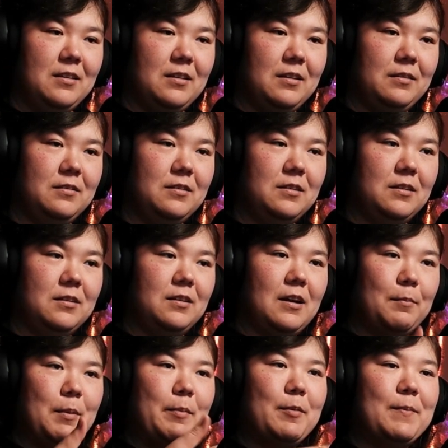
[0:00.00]
I
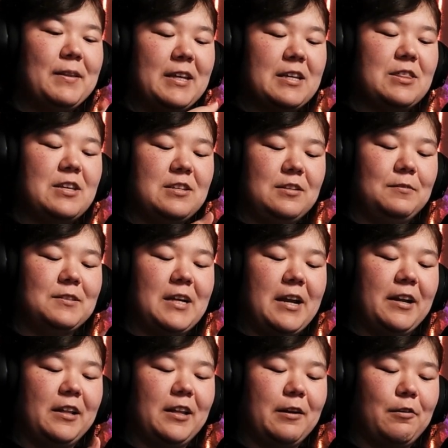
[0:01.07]
remember being like this, and it was I
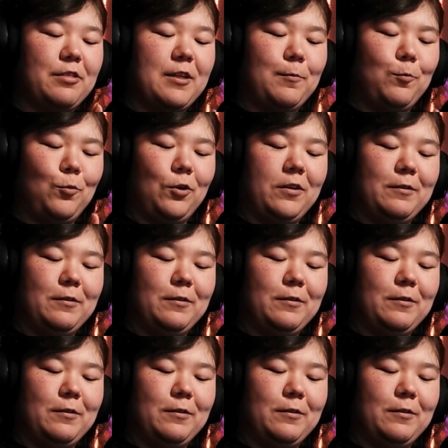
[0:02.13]
declare a Thumb War,